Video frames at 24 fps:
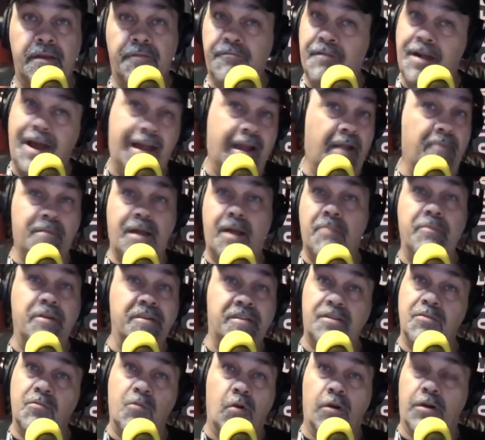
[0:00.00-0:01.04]
Not, I'm not
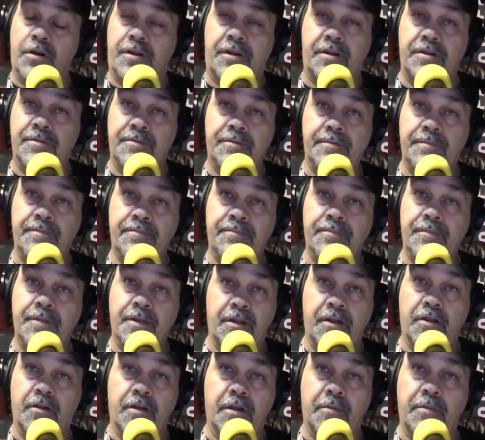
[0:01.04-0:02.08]
missing work. You, you
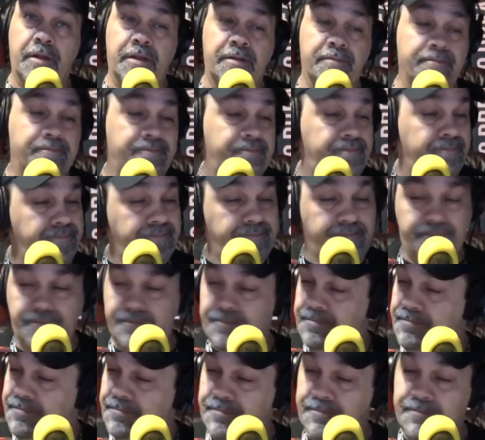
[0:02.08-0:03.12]
know have a kidney mean? stone
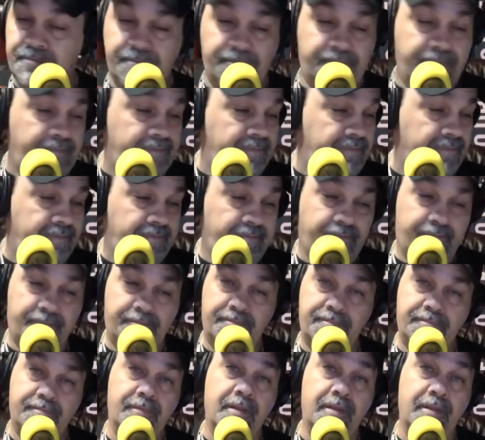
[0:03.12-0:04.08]
and gout combined.